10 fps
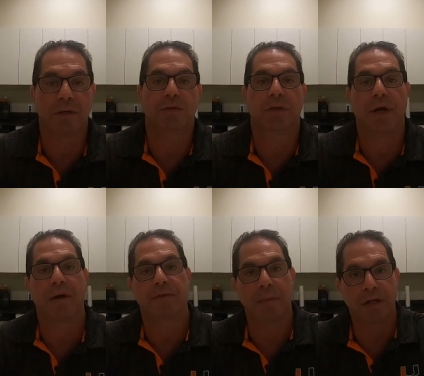So you
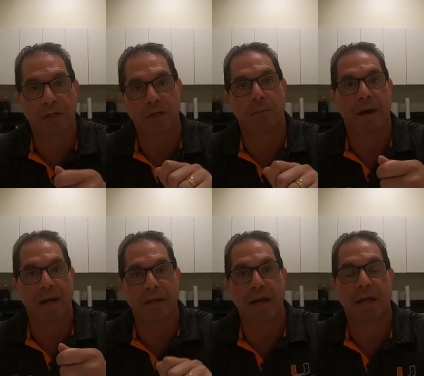have to make sure your
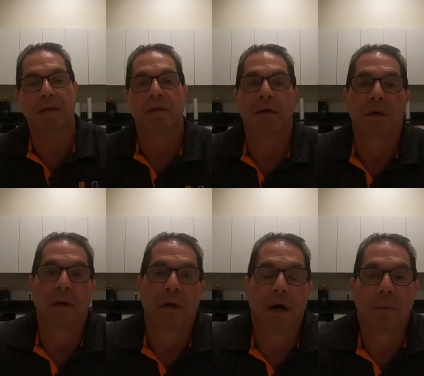magnetic
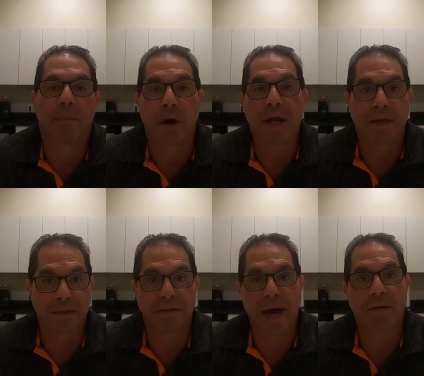brake
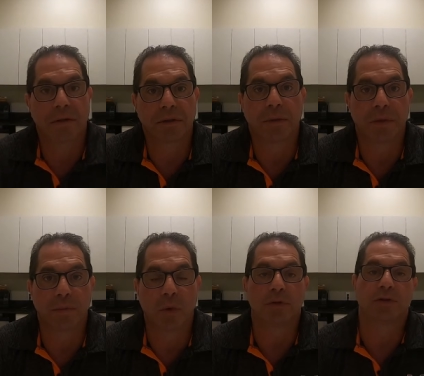is down a little bit
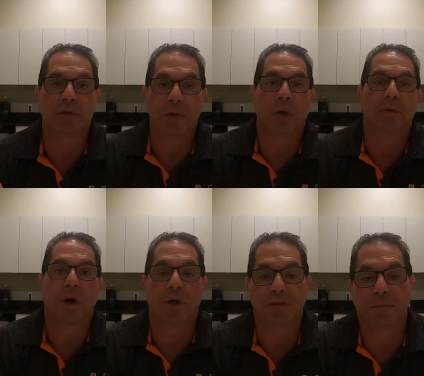more so you don't
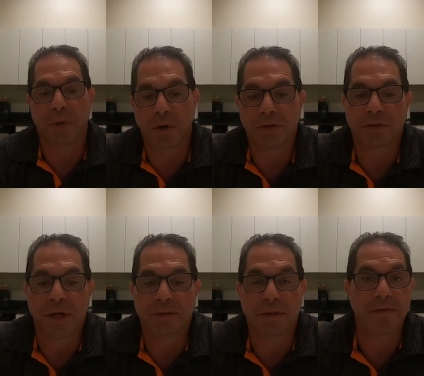cause a bird's nest.